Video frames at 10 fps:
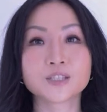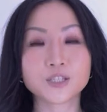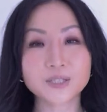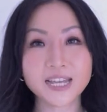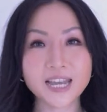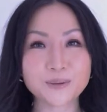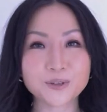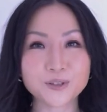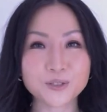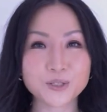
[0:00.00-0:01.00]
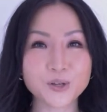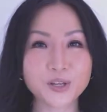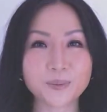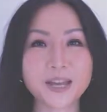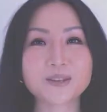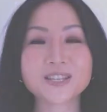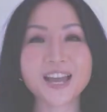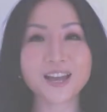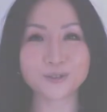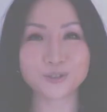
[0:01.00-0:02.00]
Today, I'm going to talk about
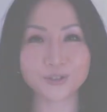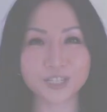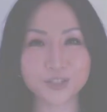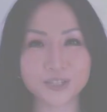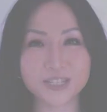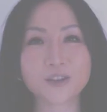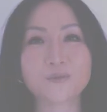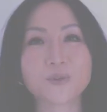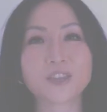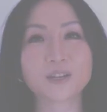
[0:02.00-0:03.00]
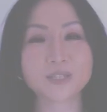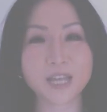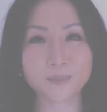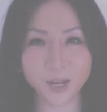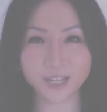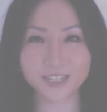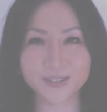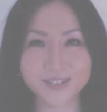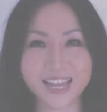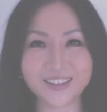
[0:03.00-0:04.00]
how to dress yourself without a
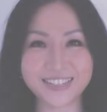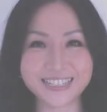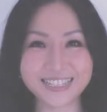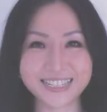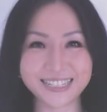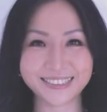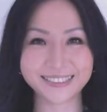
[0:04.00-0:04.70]
personal stylist.